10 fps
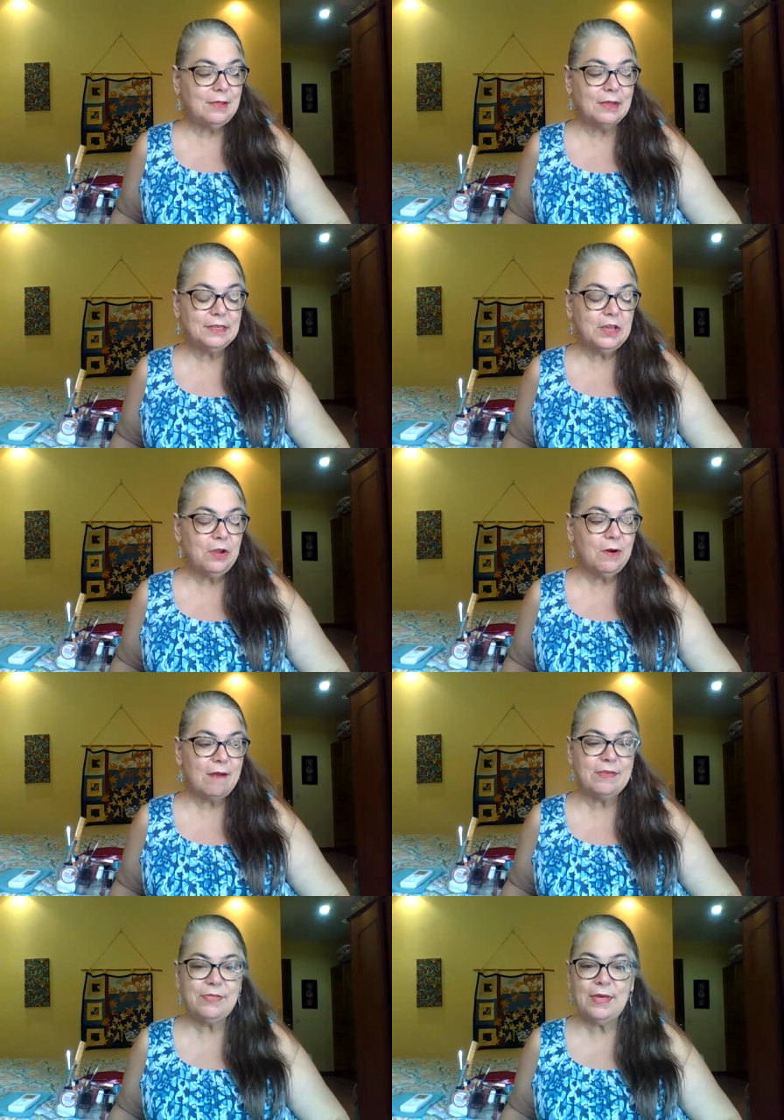It doesn't cure
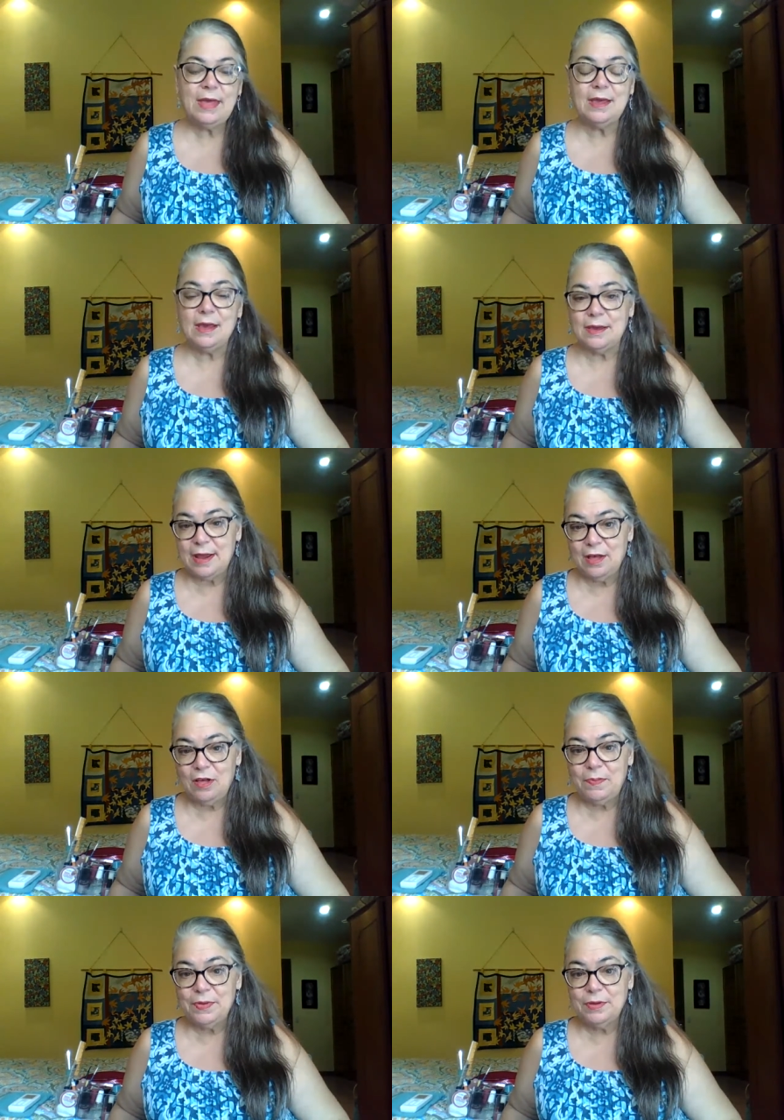everything, it can
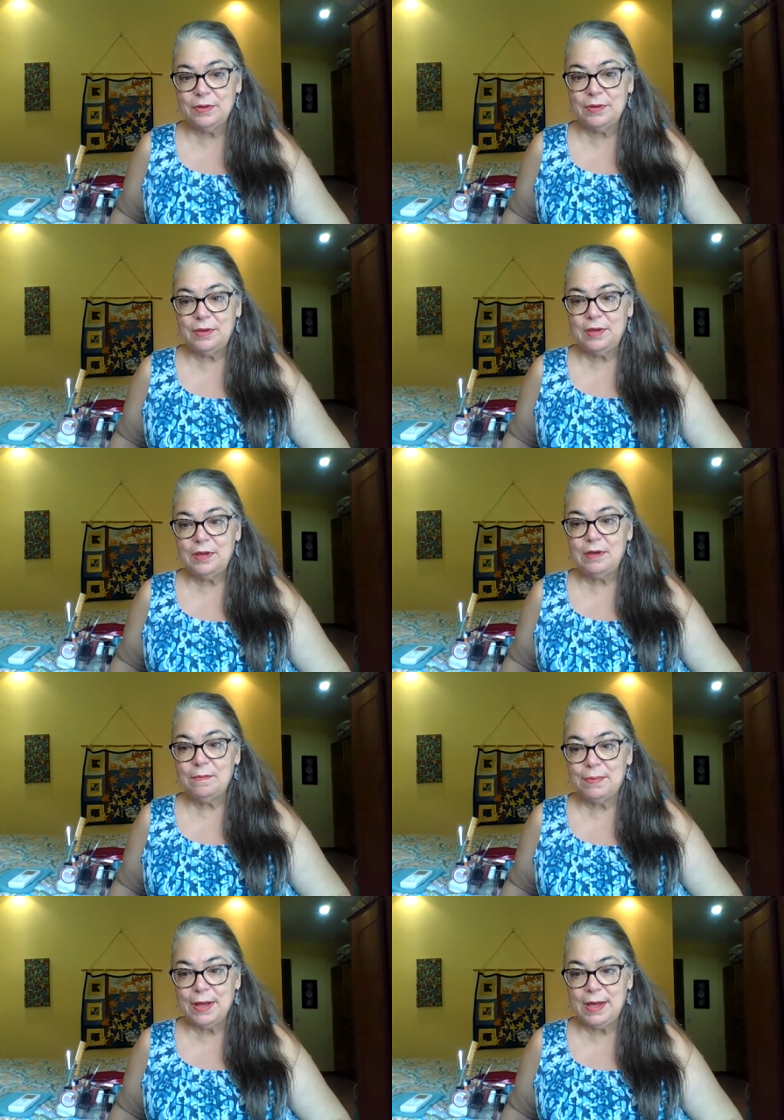help
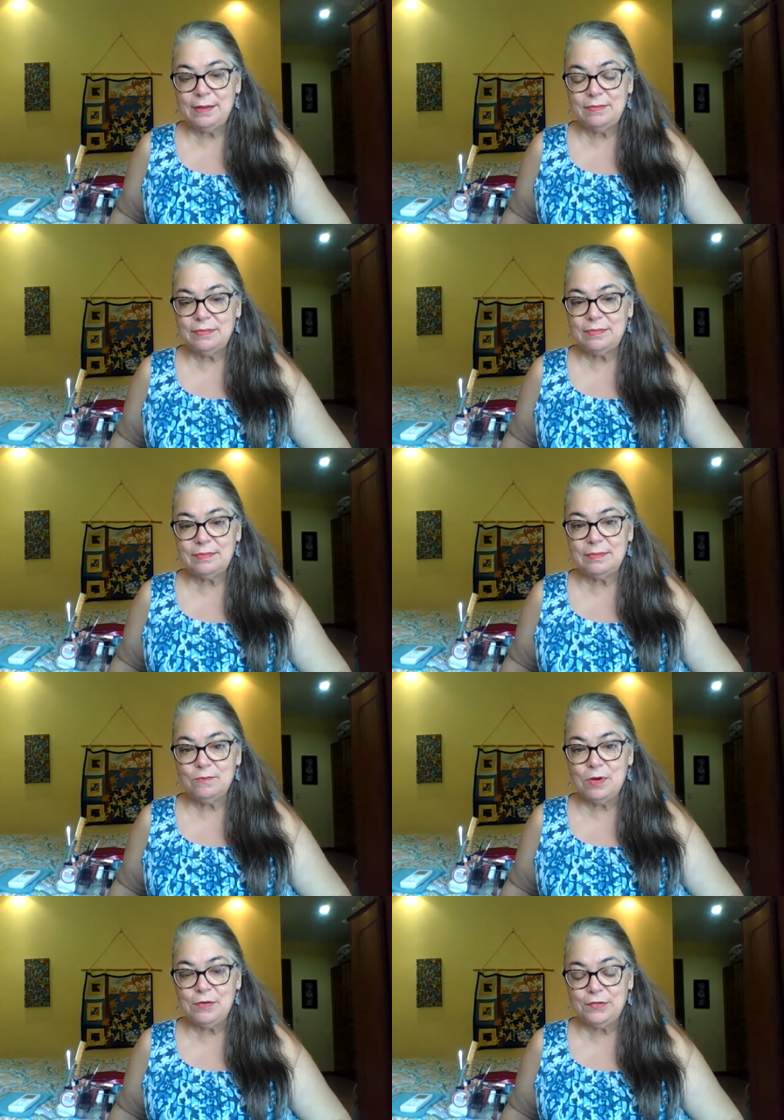but
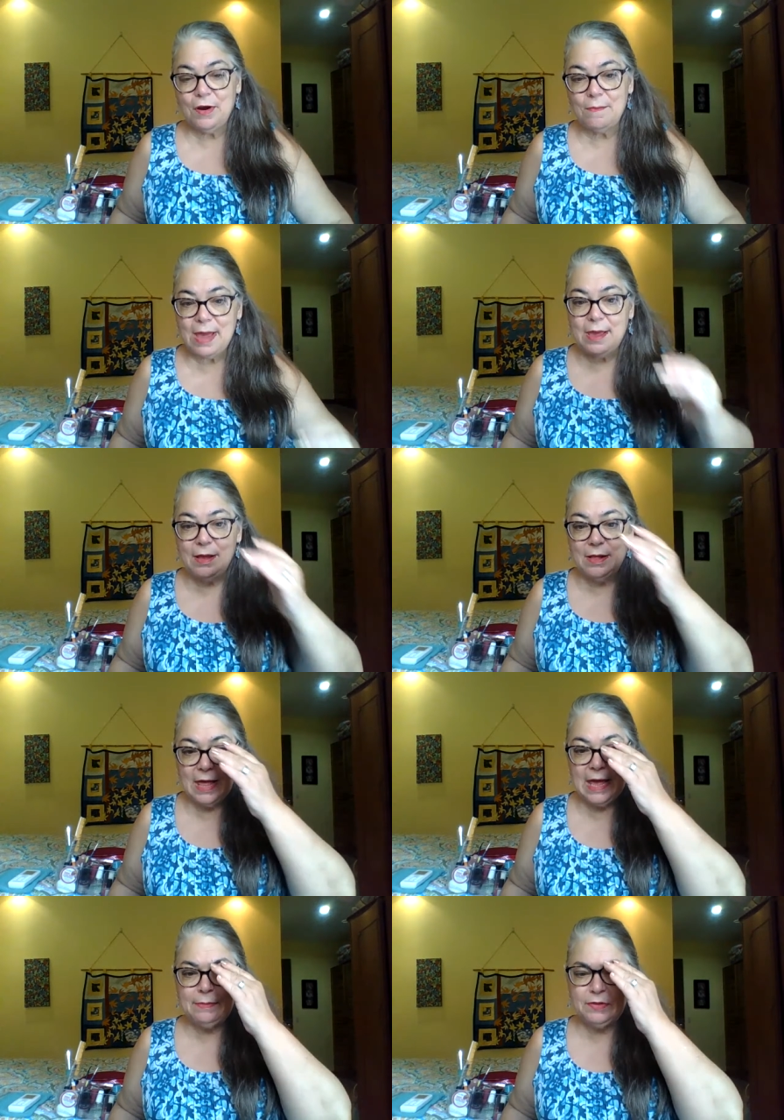when you start making
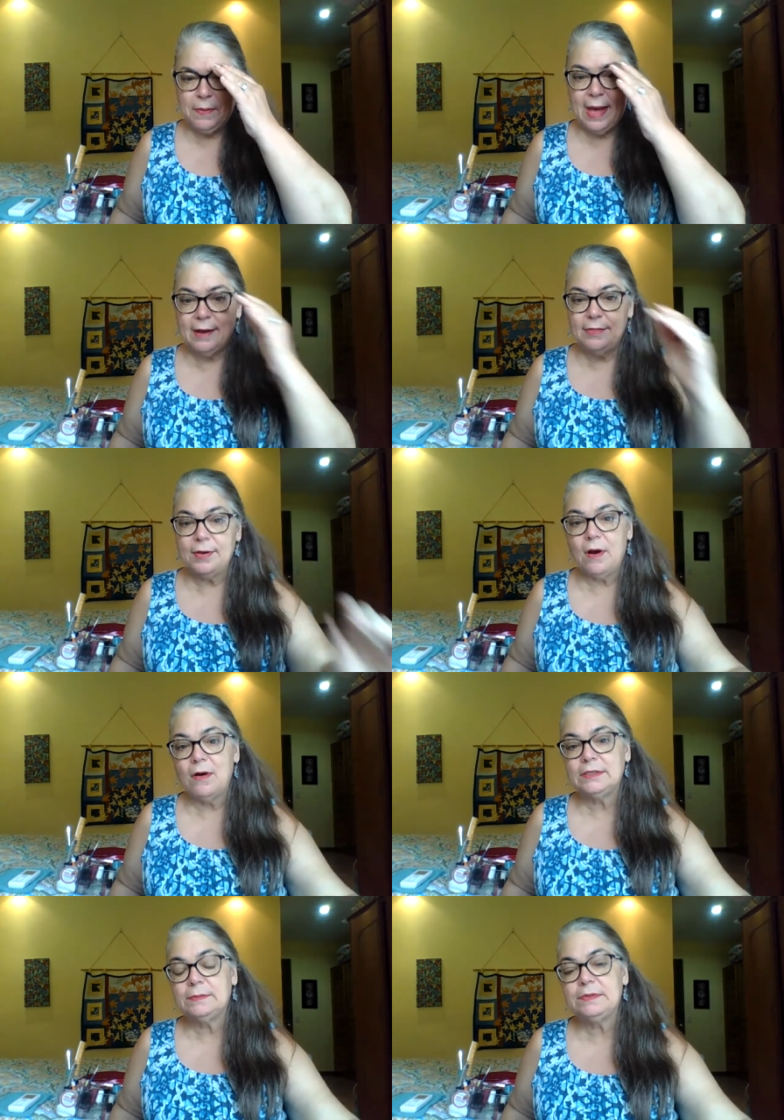claims about it that
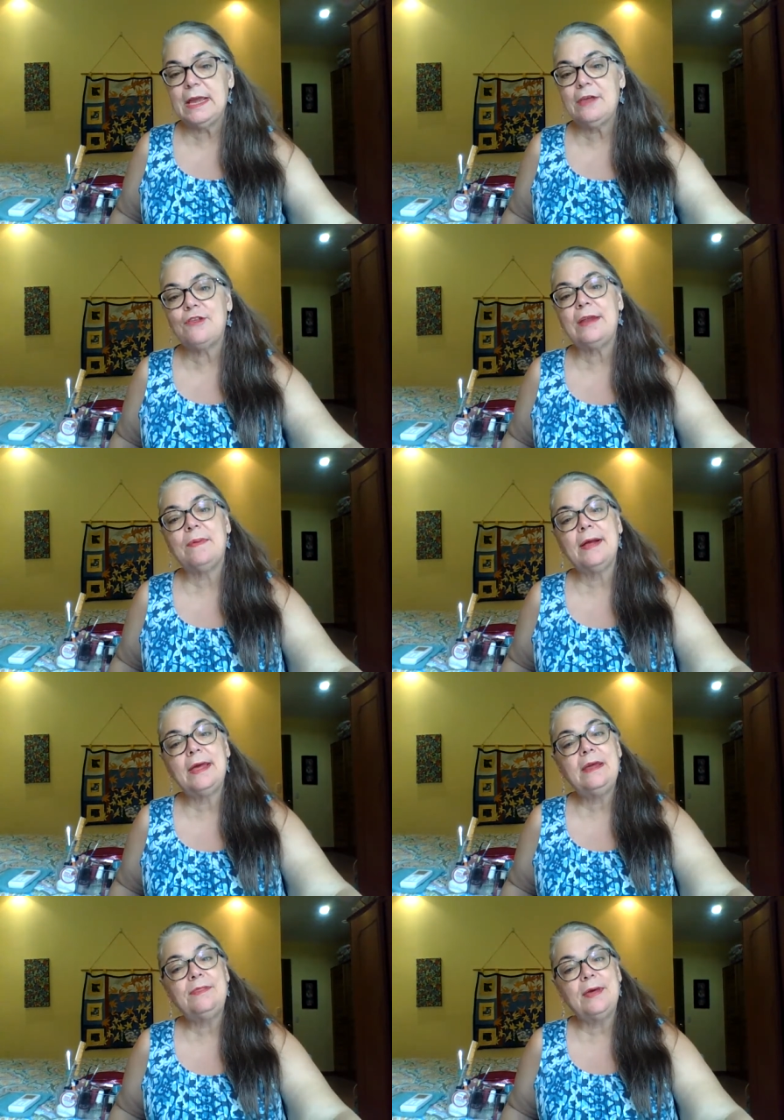aren't substantiated by
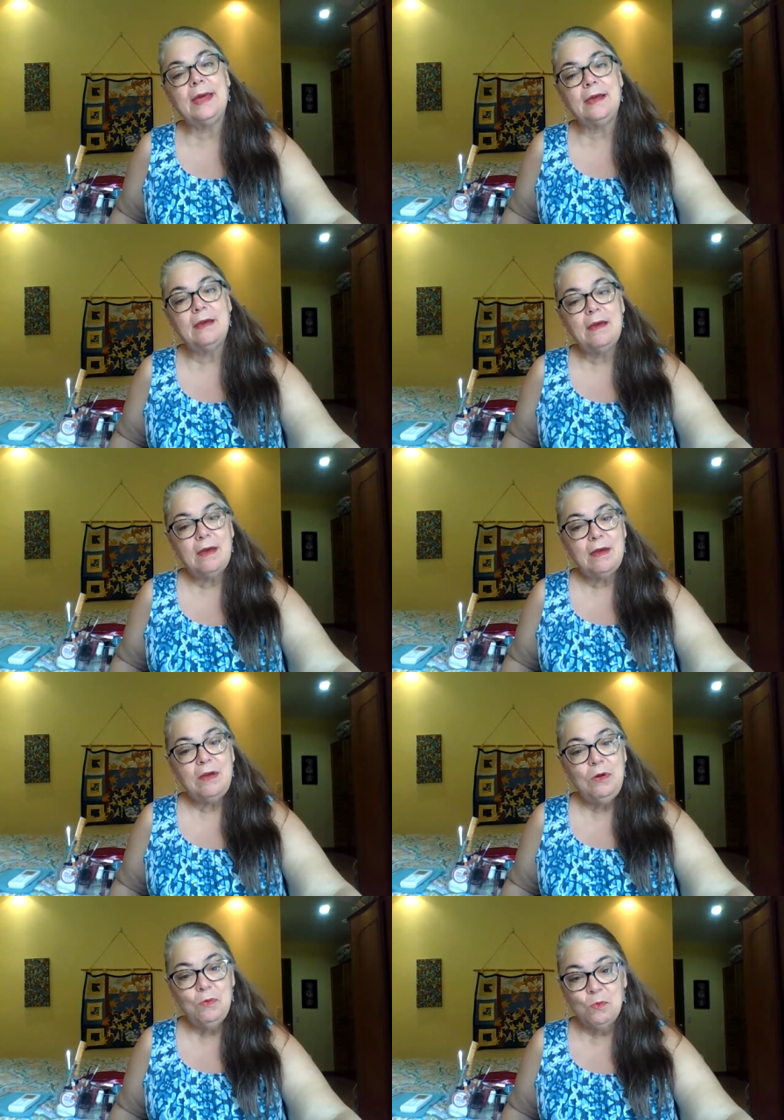anything,
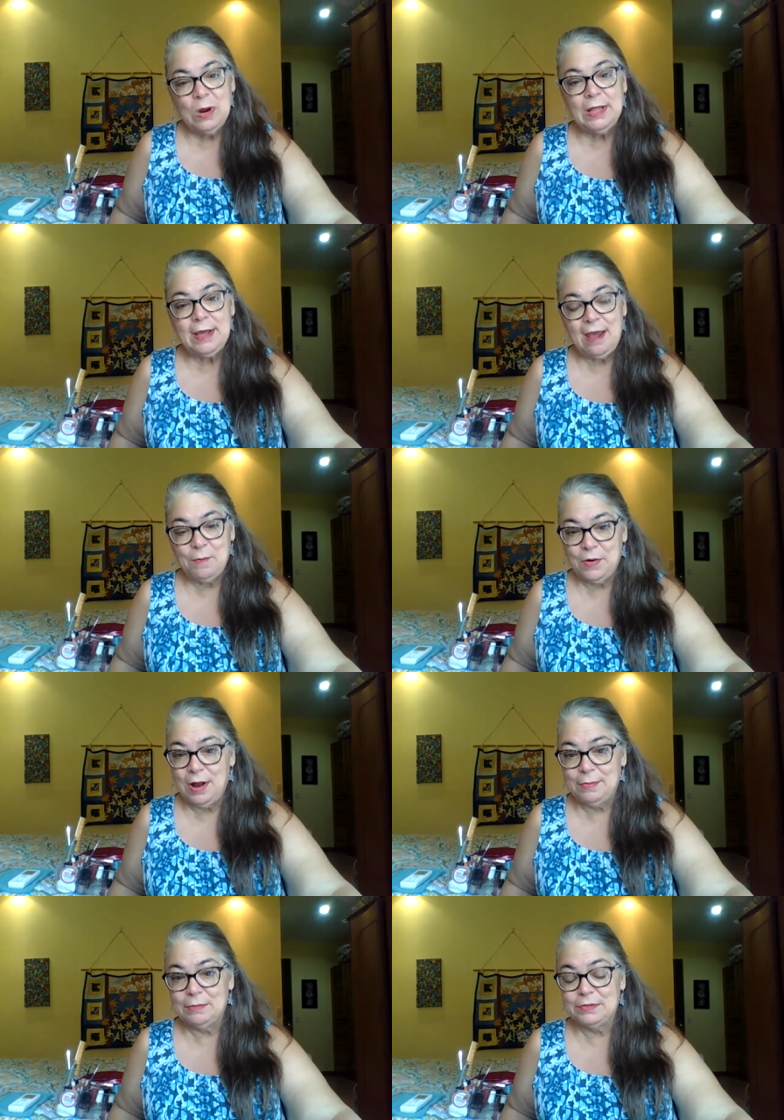you really have
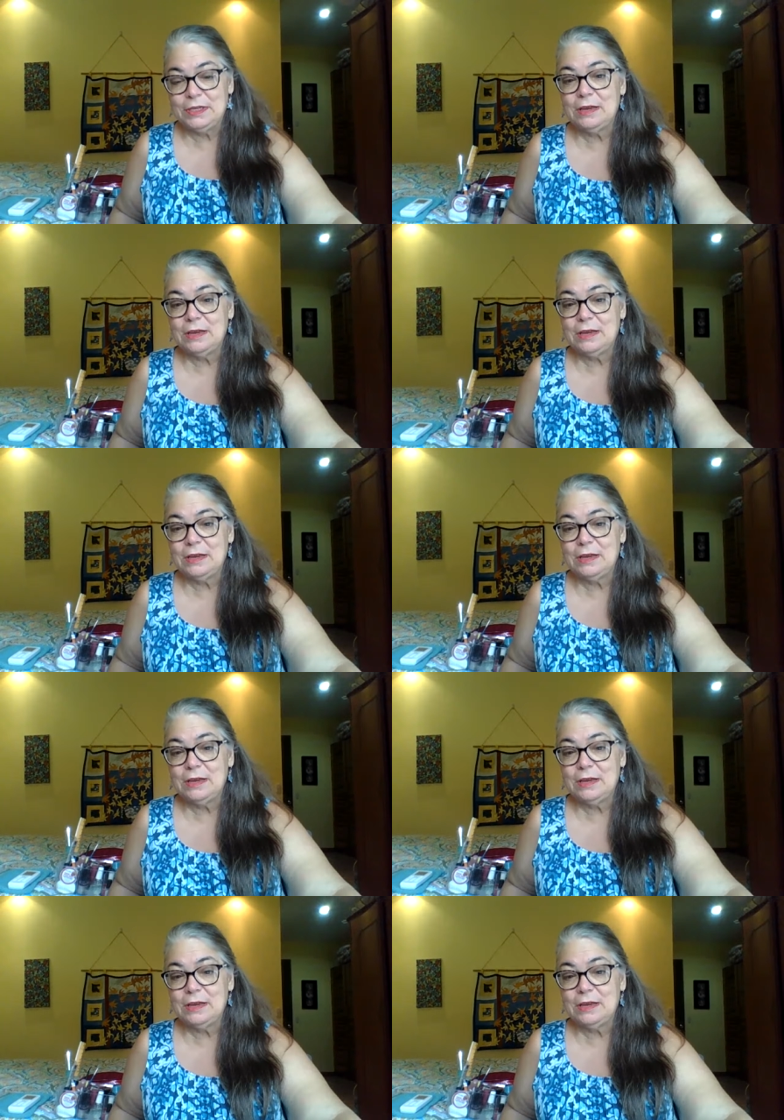problems.